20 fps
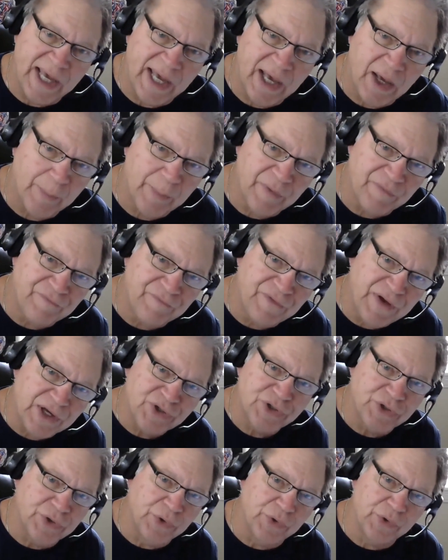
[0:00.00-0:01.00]
now,
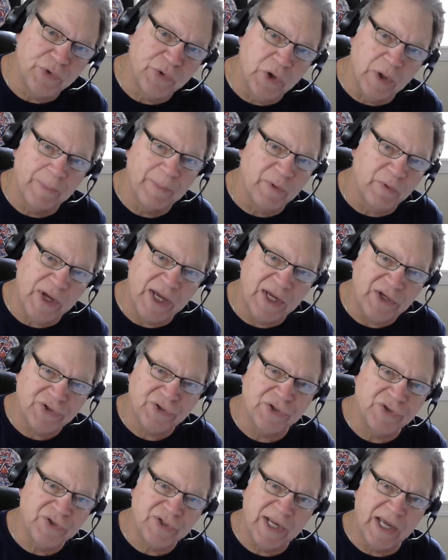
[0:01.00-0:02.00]
professional
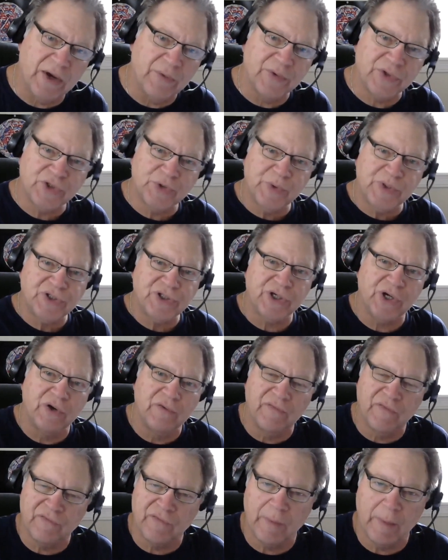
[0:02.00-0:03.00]
corporations. Now we're switching
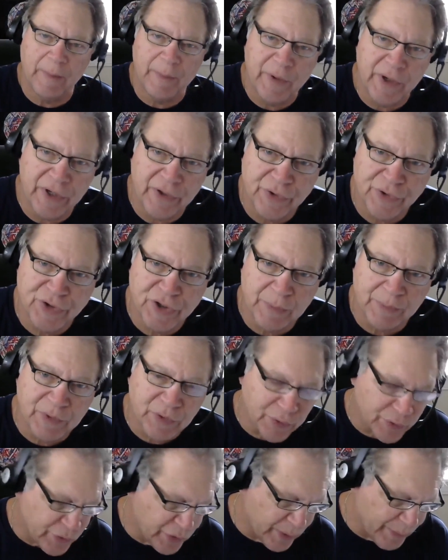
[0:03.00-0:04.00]
over from a partnership
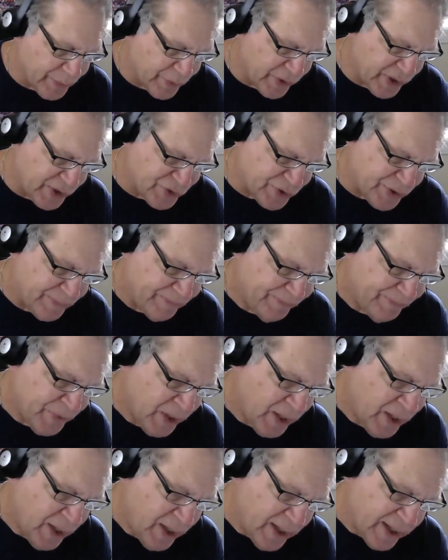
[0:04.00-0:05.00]
to a corporation.
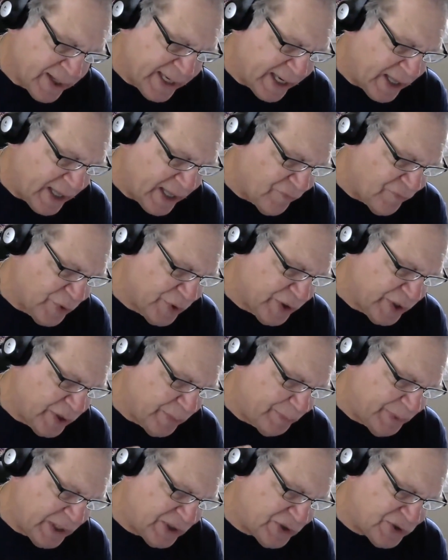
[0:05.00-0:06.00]

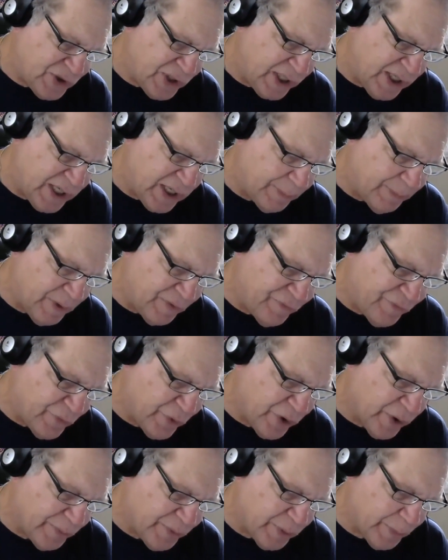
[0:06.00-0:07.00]
California PC can be
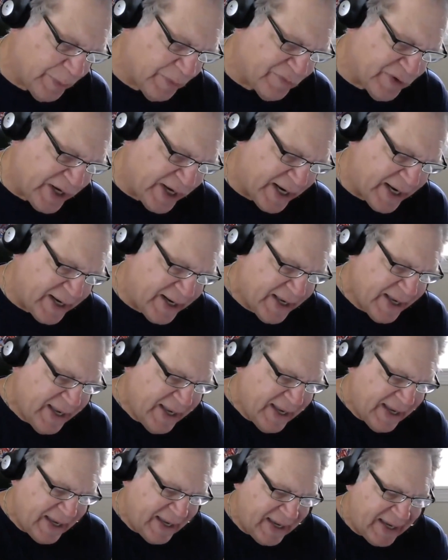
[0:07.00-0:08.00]
formed to provide
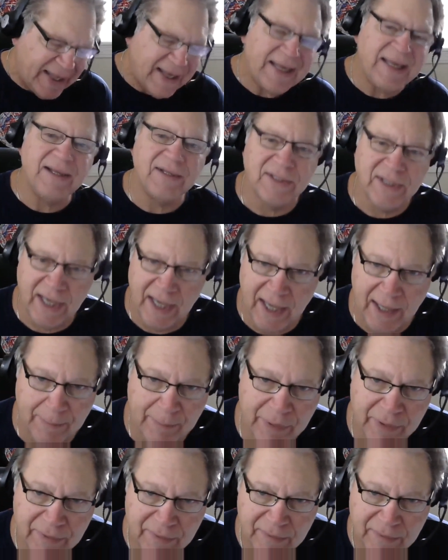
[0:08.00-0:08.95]
any type